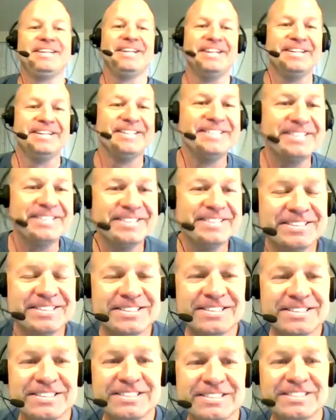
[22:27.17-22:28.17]
And you
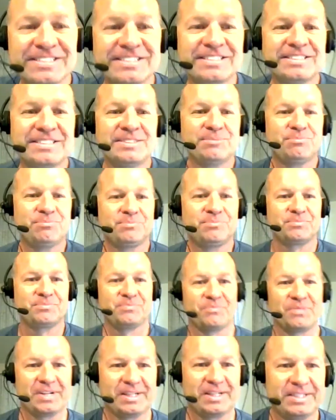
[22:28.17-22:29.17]
wanted to hear him say, I'm going to
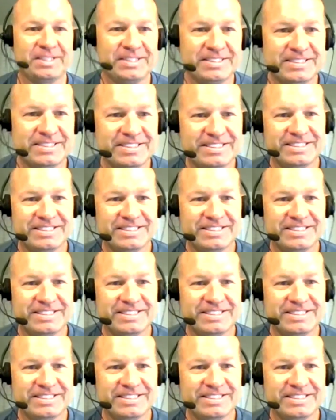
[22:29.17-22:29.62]
go have myself a